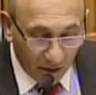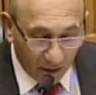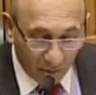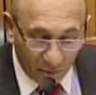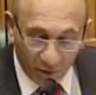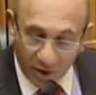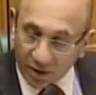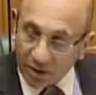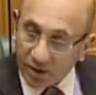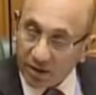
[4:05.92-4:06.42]
that
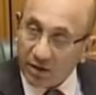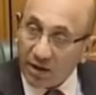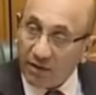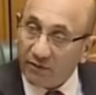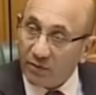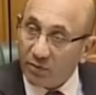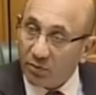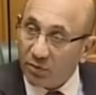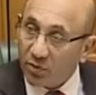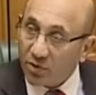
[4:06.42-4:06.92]
we're
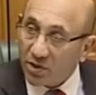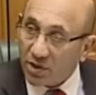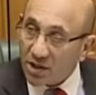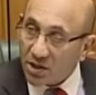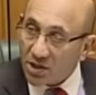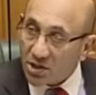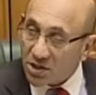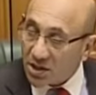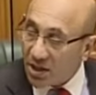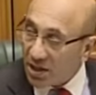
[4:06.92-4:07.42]
comfortable with the
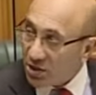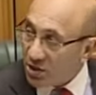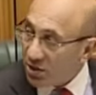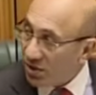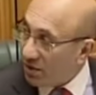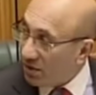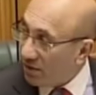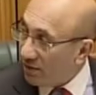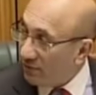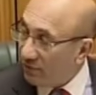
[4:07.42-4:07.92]

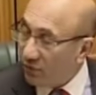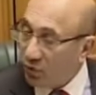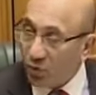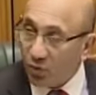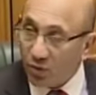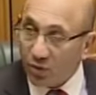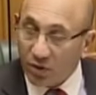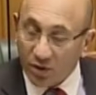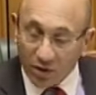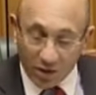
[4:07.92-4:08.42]
legislation going
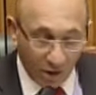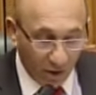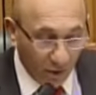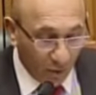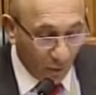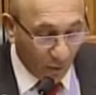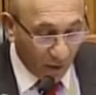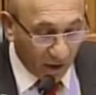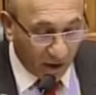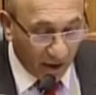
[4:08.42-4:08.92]
forward.
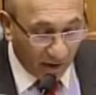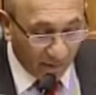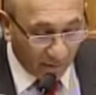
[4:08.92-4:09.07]
We're